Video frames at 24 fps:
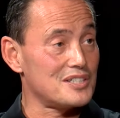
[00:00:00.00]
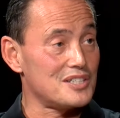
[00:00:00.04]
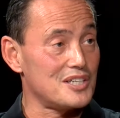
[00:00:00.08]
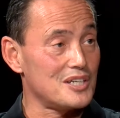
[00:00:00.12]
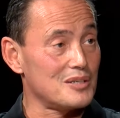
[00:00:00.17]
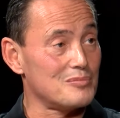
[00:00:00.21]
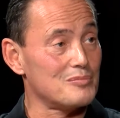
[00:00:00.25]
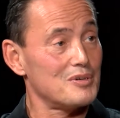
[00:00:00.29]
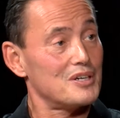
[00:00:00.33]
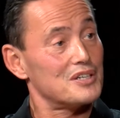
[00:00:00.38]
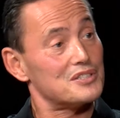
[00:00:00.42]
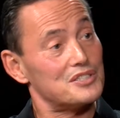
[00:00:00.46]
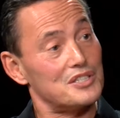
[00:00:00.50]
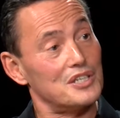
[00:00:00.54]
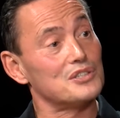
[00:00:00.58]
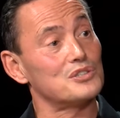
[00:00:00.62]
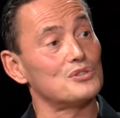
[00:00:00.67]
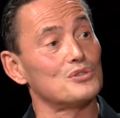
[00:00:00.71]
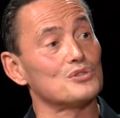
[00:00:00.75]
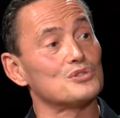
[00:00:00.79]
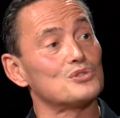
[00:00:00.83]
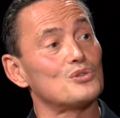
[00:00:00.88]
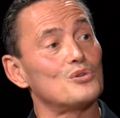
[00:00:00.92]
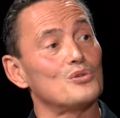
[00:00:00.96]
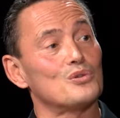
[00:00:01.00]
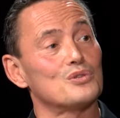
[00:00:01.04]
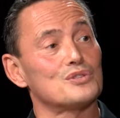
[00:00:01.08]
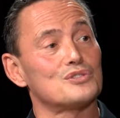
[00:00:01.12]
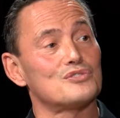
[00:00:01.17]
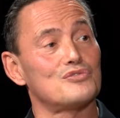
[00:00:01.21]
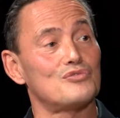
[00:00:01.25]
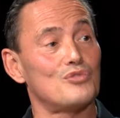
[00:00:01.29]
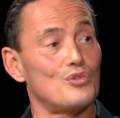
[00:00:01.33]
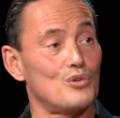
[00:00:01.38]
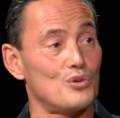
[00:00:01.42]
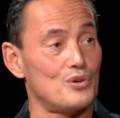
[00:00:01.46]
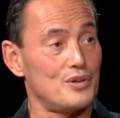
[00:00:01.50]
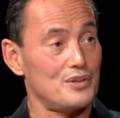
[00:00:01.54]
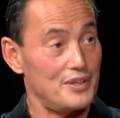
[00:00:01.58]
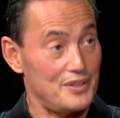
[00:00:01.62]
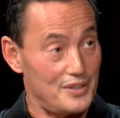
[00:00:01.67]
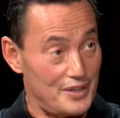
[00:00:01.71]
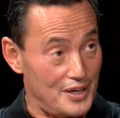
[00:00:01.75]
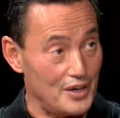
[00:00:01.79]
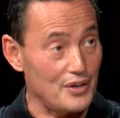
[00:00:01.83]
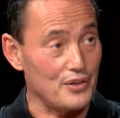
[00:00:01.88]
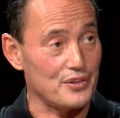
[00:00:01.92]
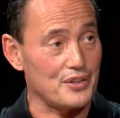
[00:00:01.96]
Sigma Essentials course for the
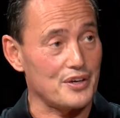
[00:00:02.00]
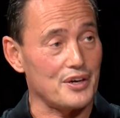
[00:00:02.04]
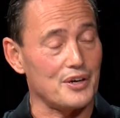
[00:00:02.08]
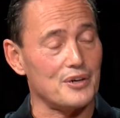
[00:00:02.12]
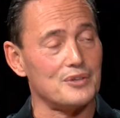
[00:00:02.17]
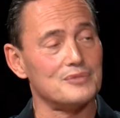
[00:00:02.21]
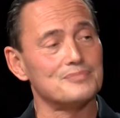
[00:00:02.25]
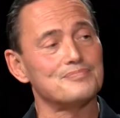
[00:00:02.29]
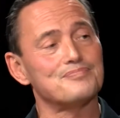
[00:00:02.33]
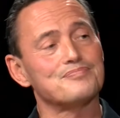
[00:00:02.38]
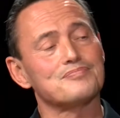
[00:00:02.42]
healthcare.